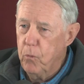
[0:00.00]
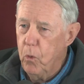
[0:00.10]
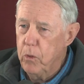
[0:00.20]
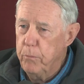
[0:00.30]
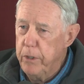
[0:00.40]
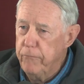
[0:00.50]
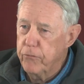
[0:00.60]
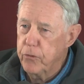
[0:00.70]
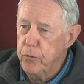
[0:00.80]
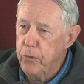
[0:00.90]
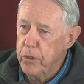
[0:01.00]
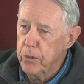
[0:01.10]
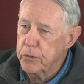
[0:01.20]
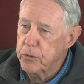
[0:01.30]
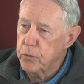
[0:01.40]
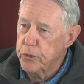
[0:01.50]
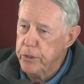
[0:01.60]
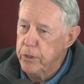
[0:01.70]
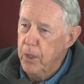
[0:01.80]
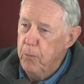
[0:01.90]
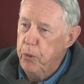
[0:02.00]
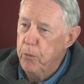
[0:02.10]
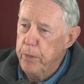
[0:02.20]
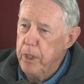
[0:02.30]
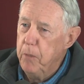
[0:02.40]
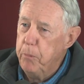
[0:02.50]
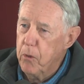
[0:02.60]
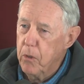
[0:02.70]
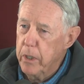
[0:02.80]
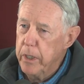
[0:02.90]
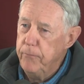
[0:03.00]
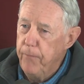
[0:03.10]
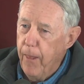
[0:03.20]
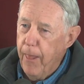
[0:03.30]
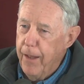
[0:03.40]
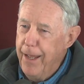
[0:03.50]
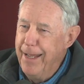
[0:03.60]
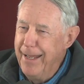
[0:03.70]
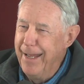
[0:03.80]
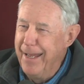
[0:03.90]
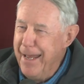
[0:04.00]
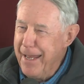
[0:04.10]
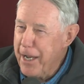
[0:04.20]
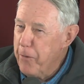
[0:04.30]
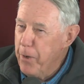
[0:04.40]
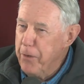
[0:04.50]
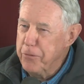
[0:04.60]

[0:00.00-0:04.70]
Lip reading: wanted me for 2 years, so she put me up a grade, and I wound